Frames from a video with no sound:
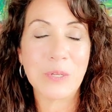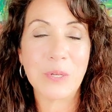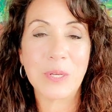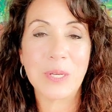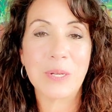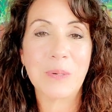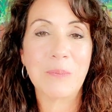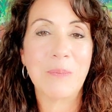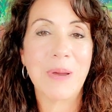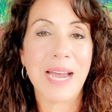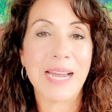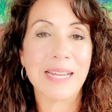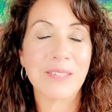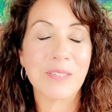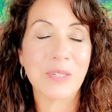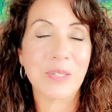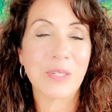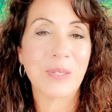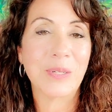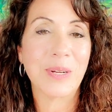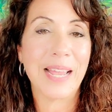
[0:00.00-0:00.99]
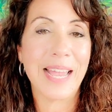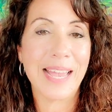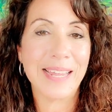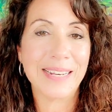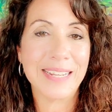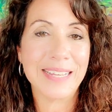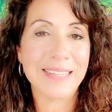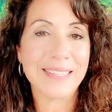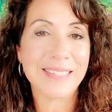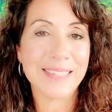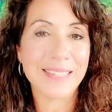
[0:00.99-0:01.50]
you can master
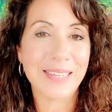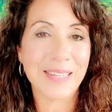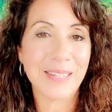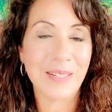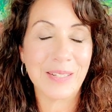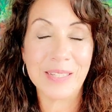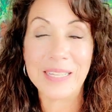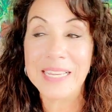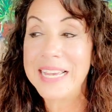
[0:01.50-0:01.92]
any skill.